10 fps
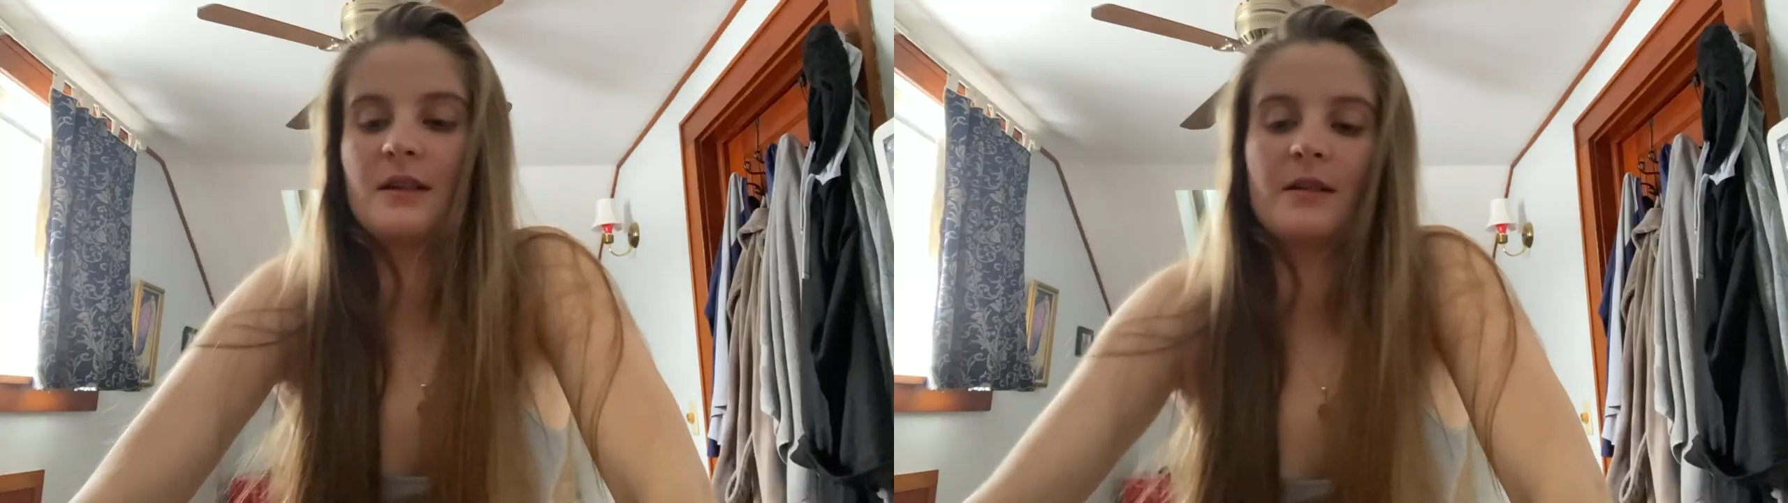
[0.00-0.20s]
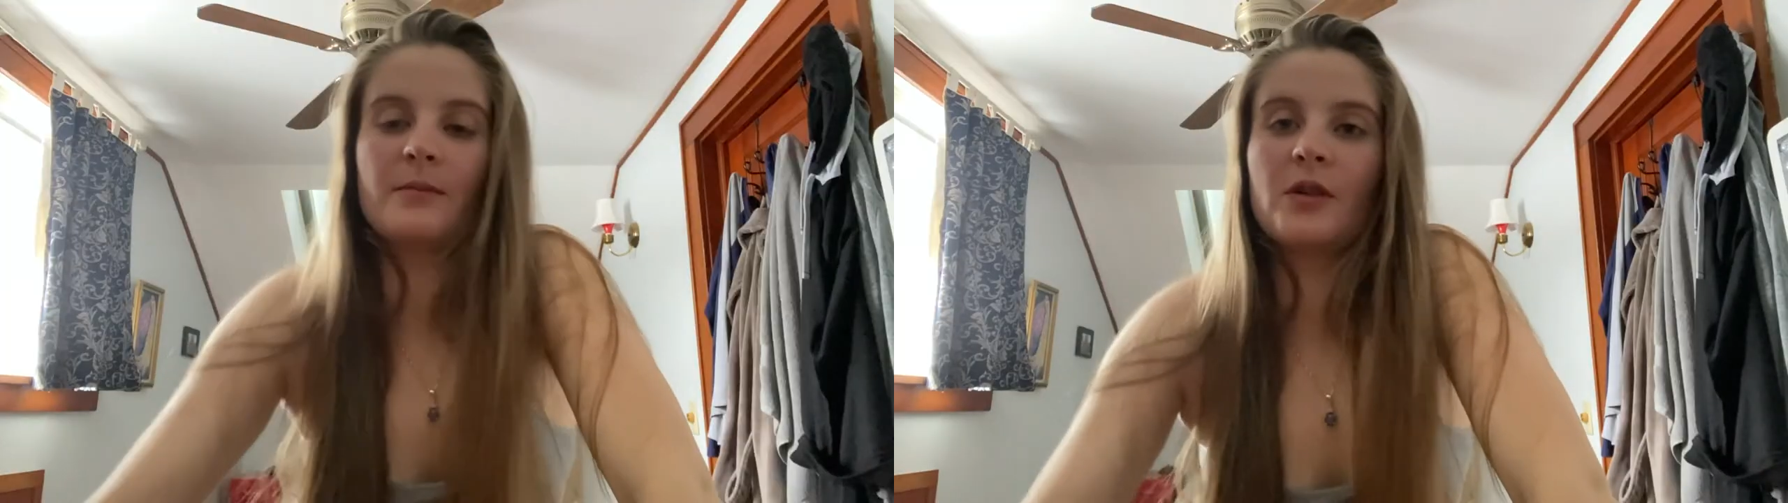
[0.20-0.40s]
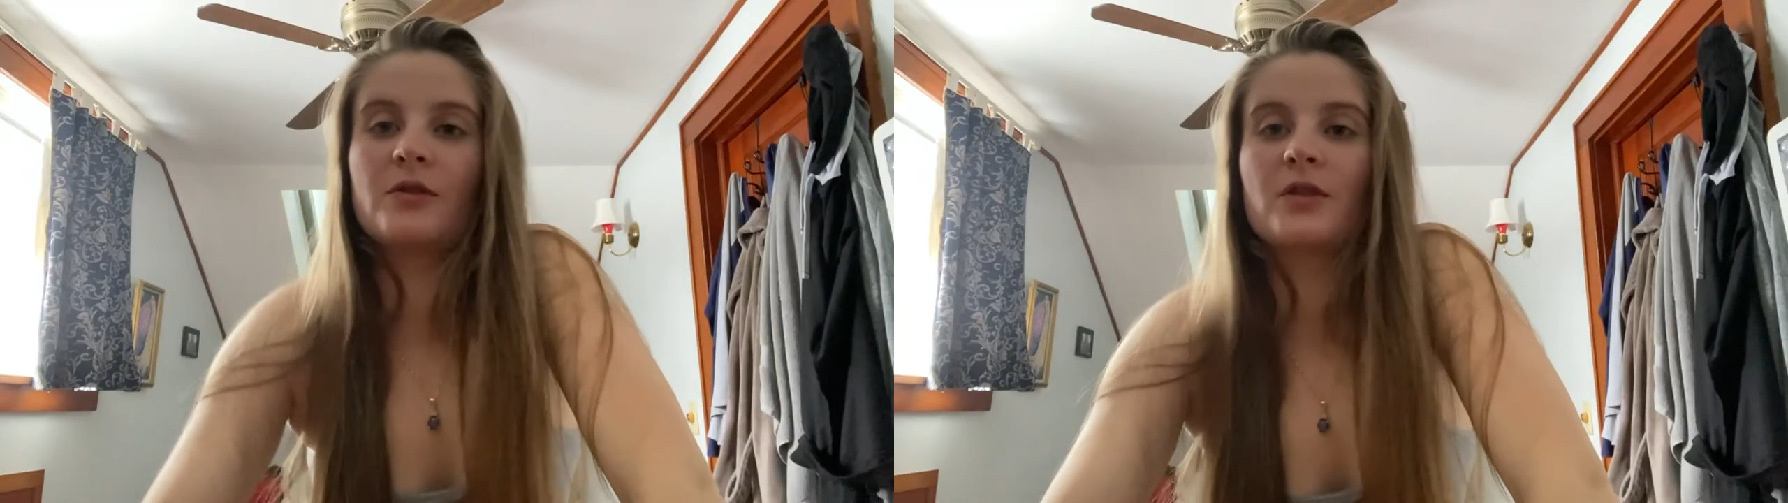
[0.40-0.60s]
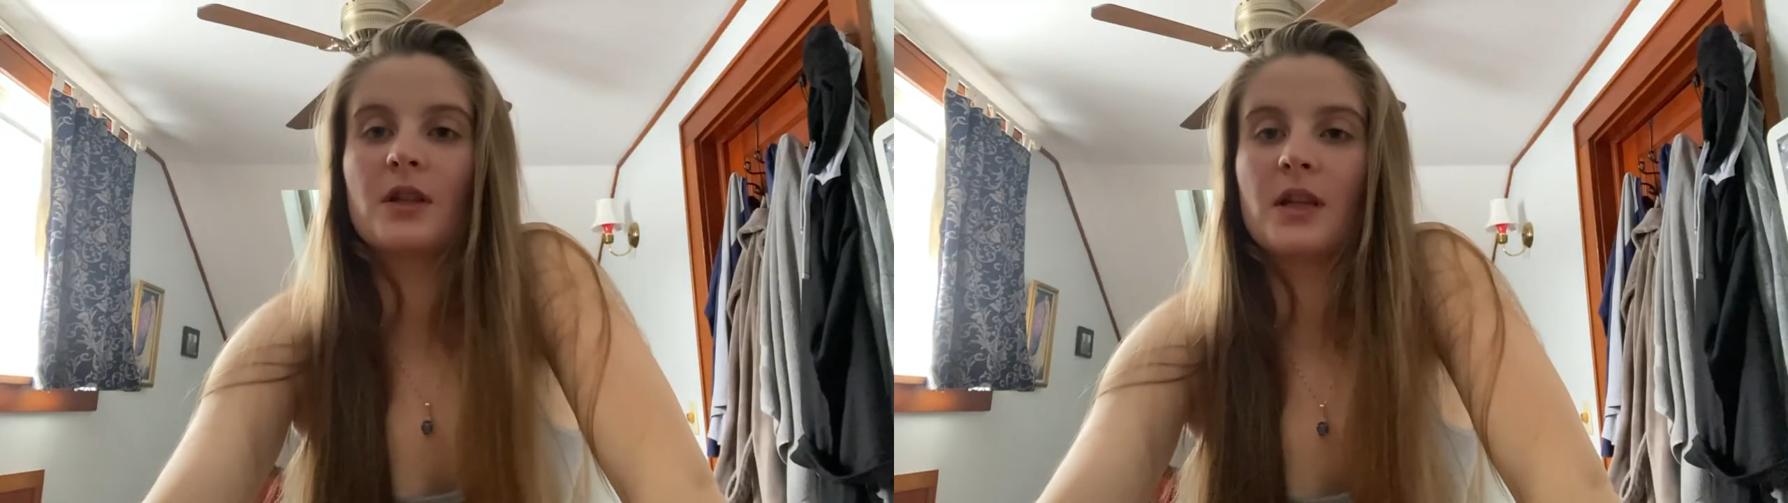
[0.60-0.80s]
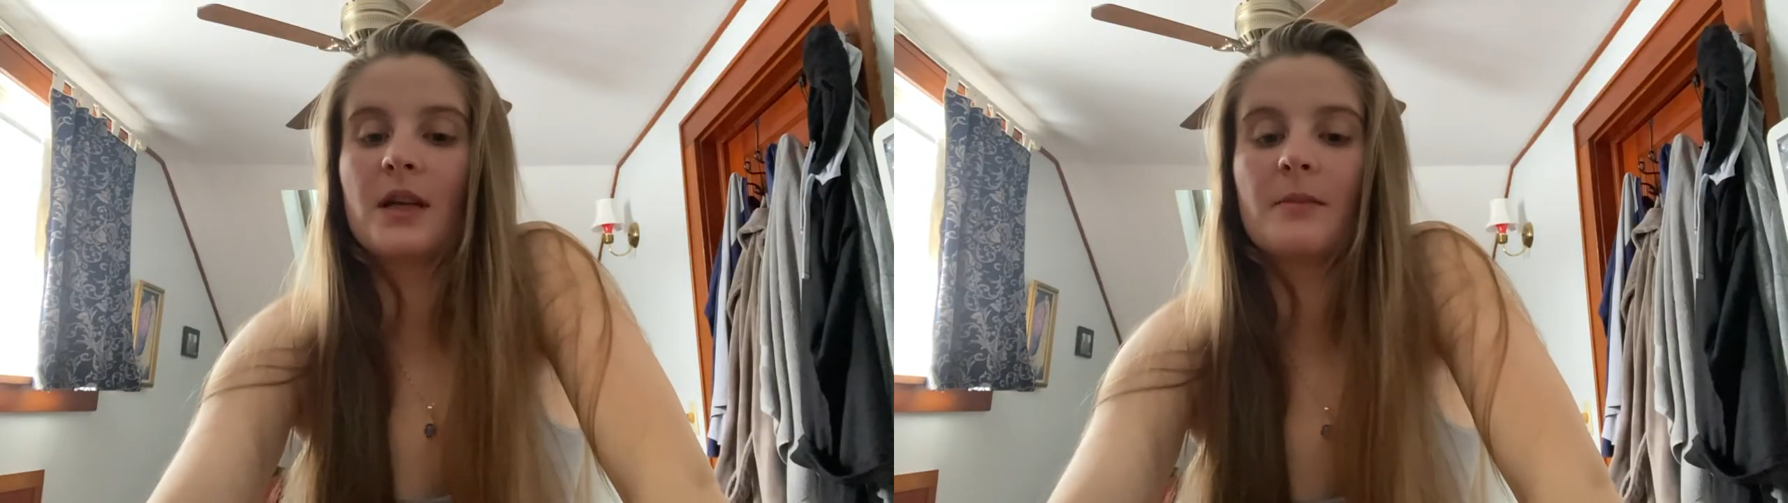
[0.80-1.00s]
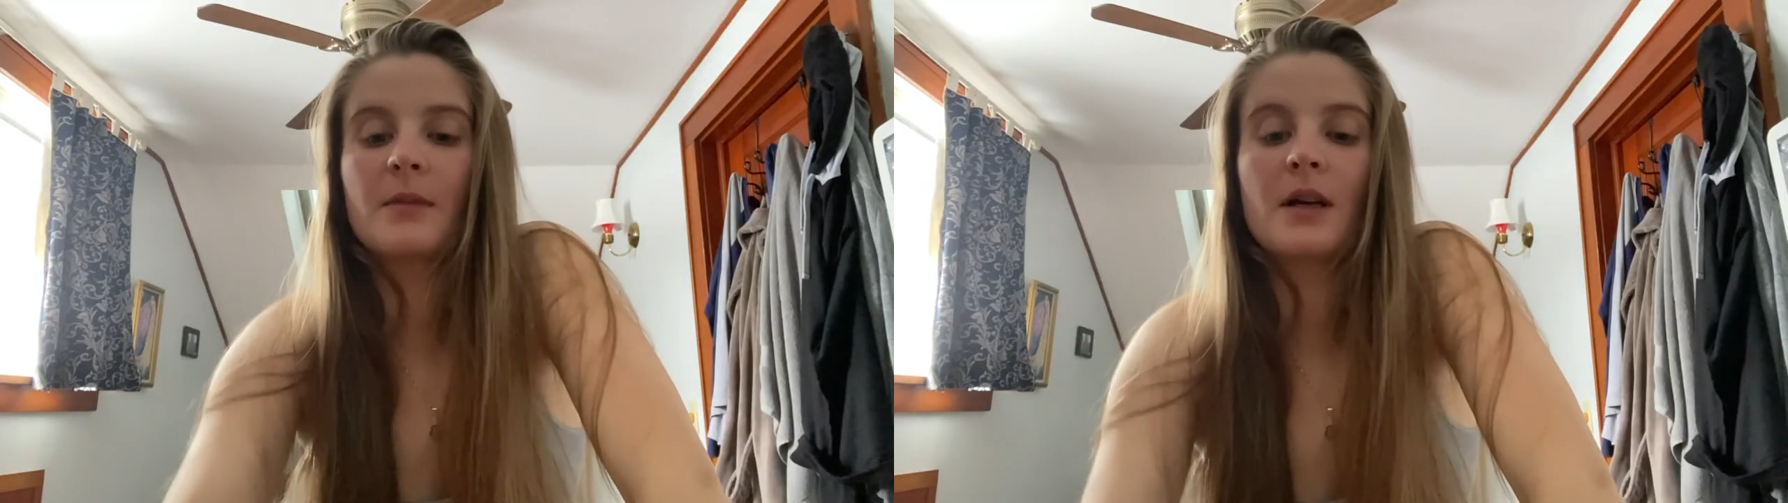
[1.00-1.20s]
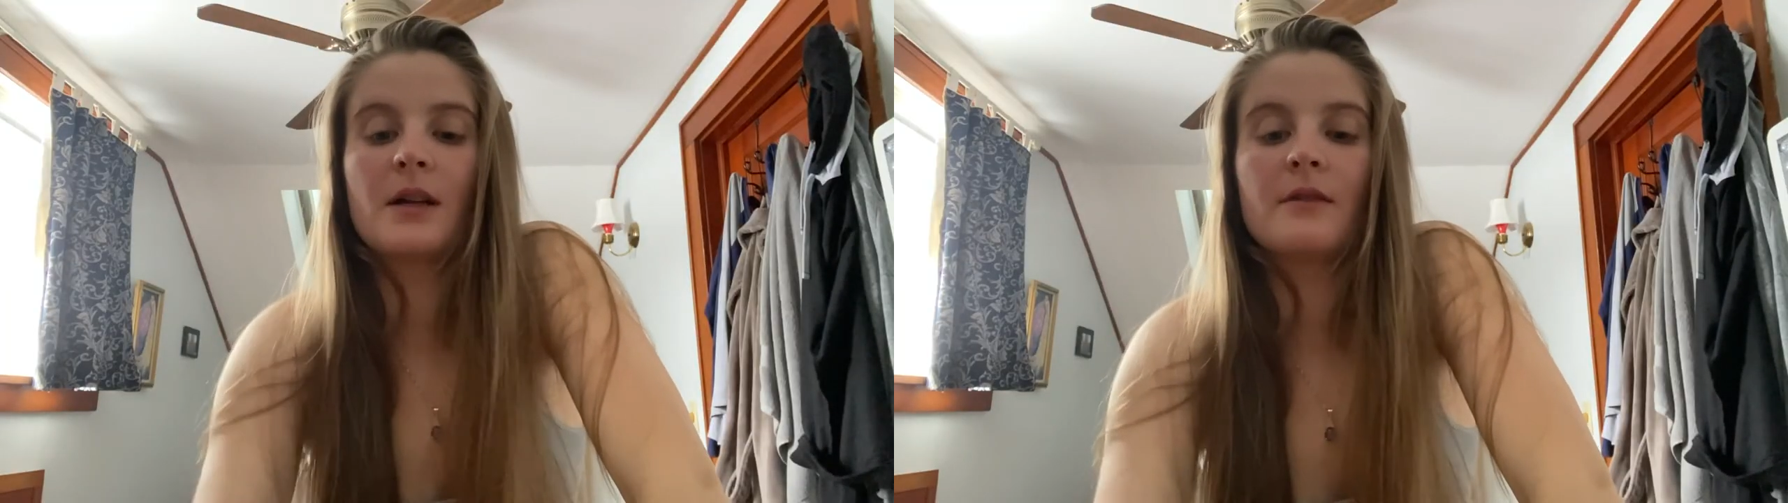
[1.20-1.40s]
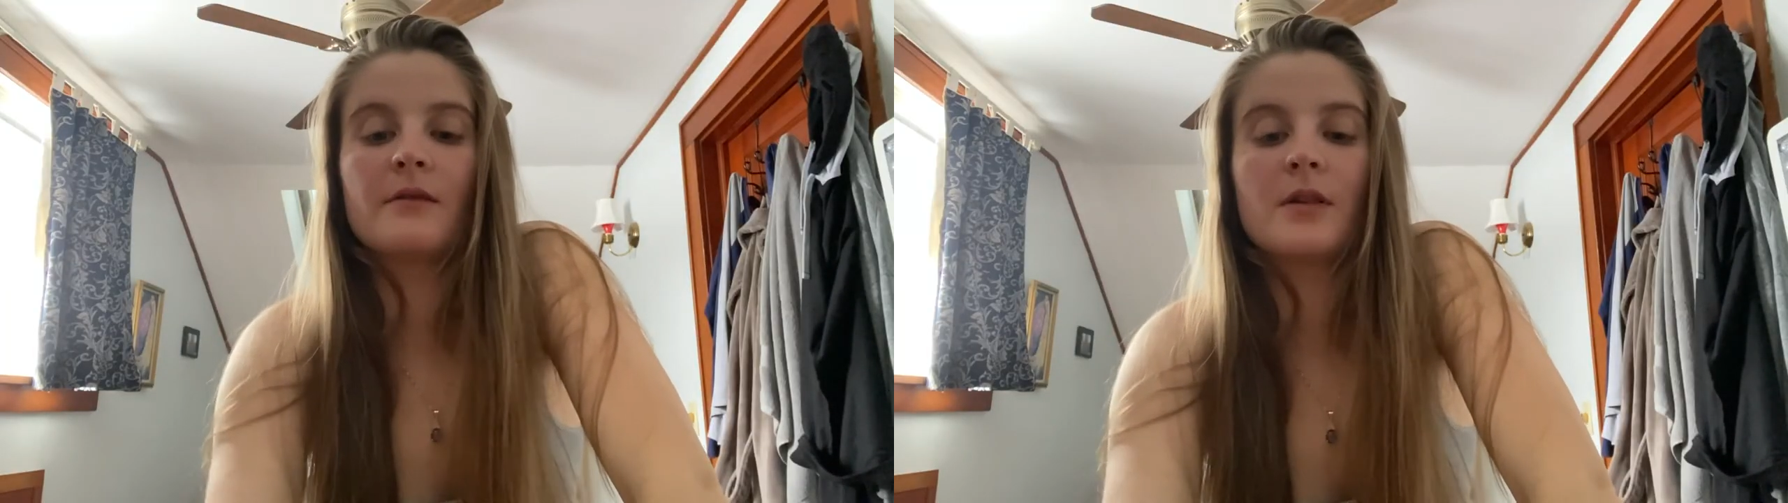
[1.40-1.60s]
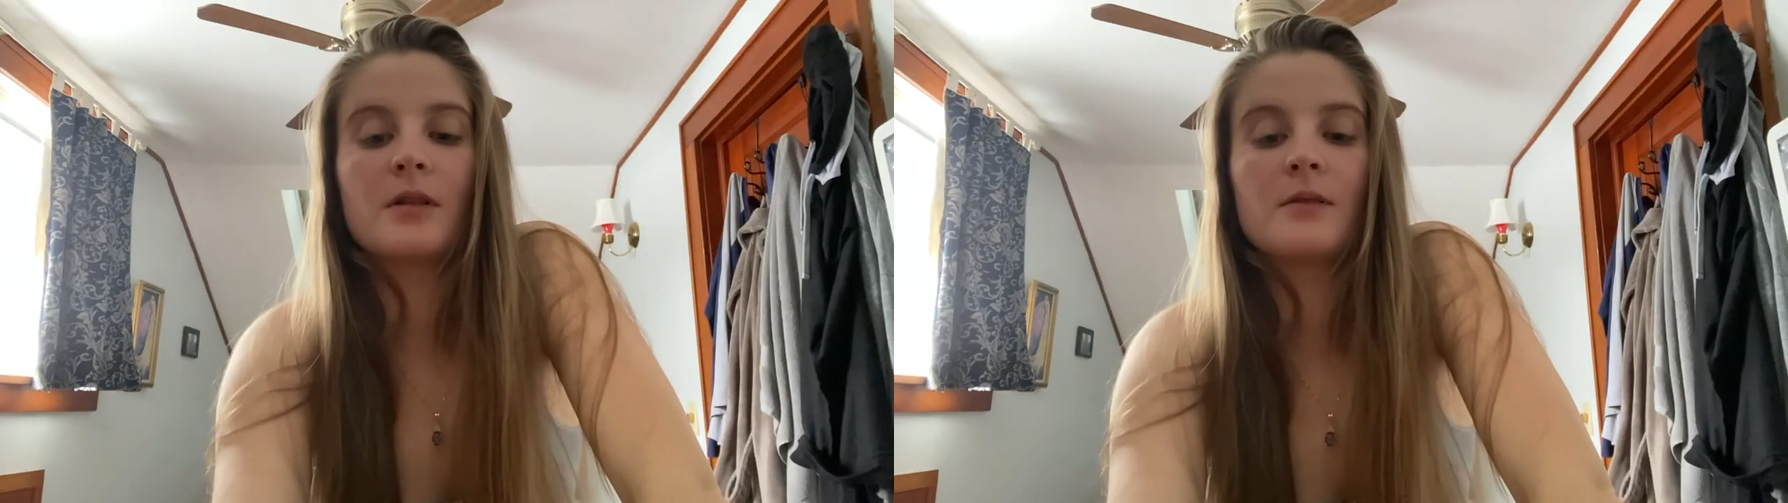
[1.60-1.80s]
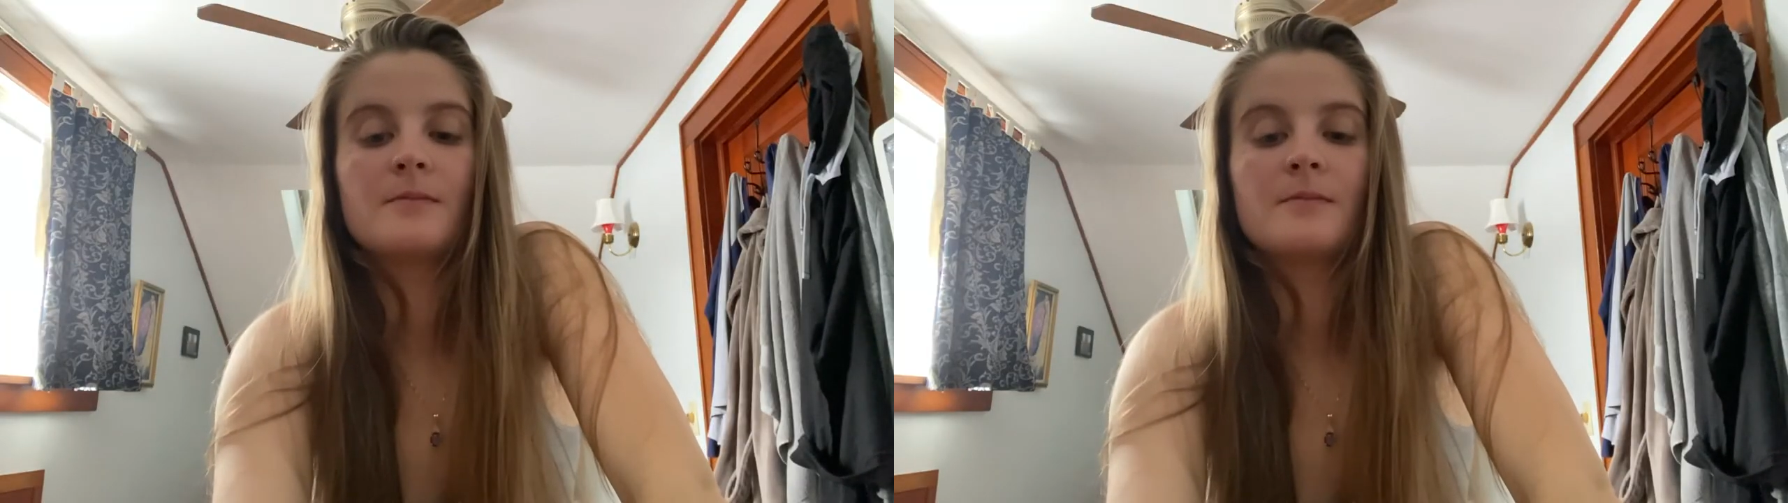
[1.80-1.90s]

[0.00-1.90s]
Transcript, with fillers: emotionally I'm kind of a